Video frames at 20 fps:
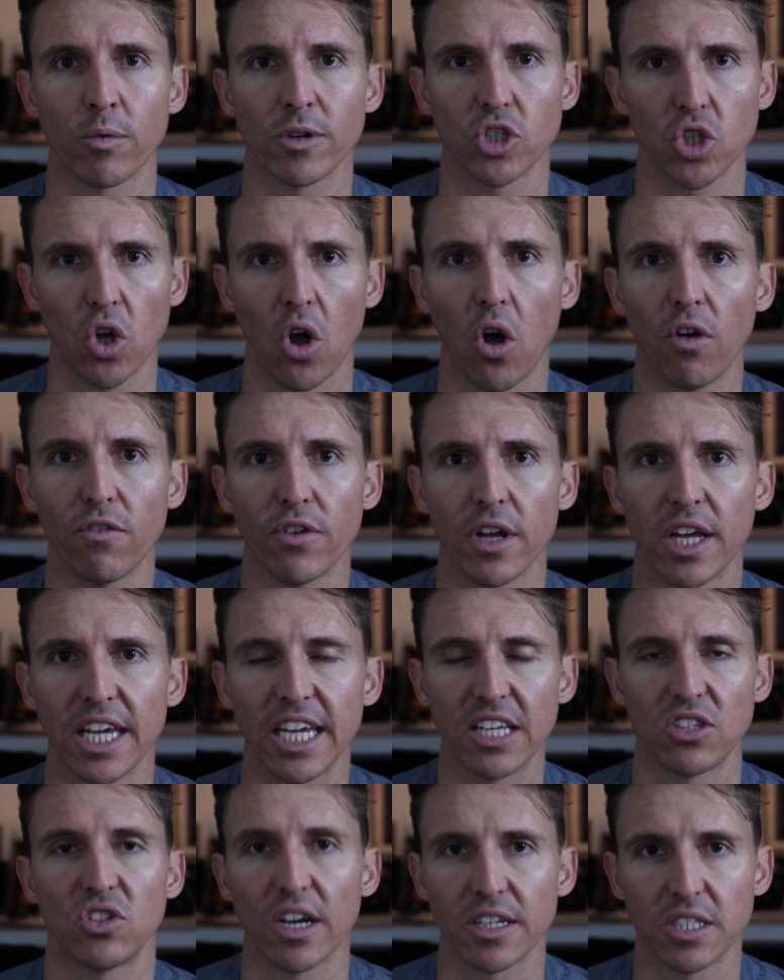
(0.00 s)
and resolve,
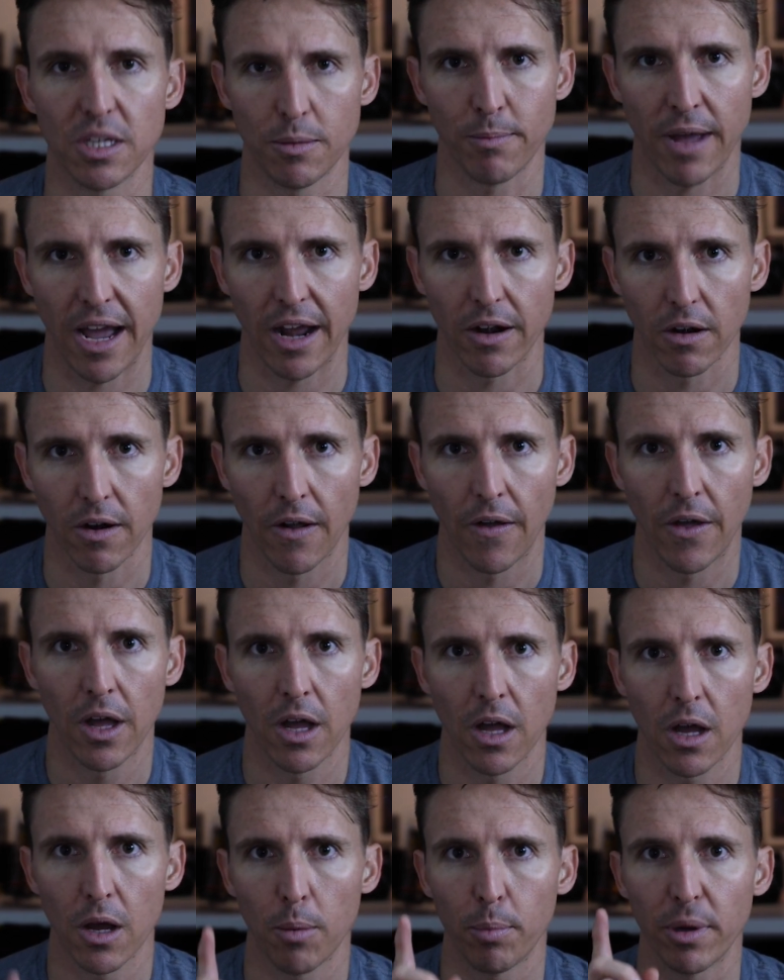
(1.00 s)
it doesn't matter.
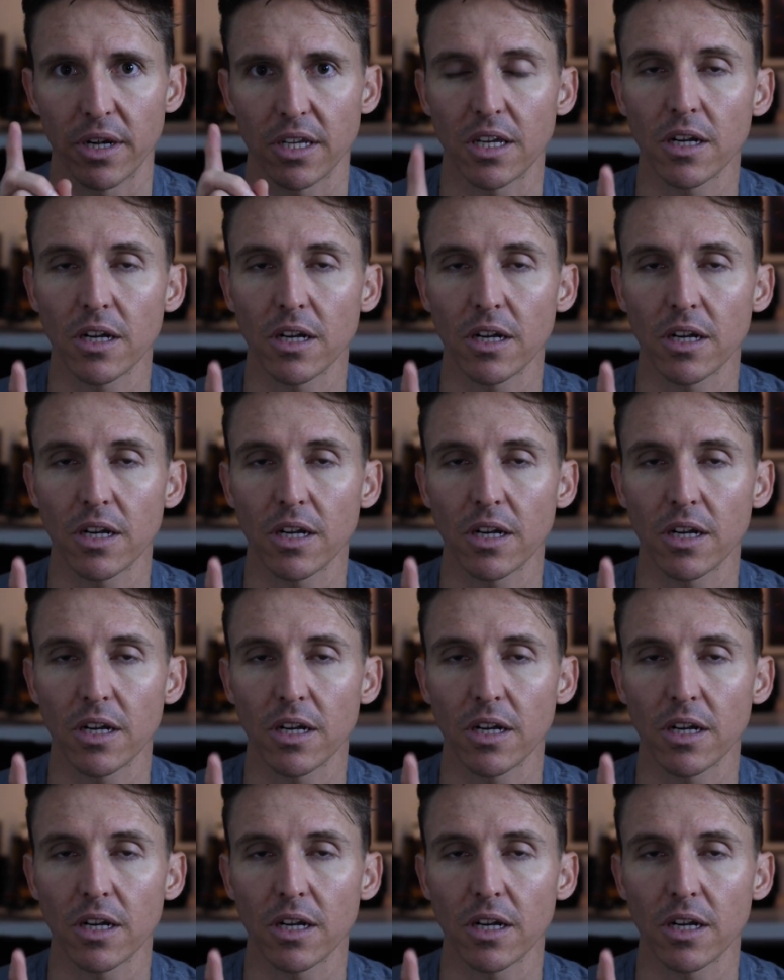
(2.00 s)
But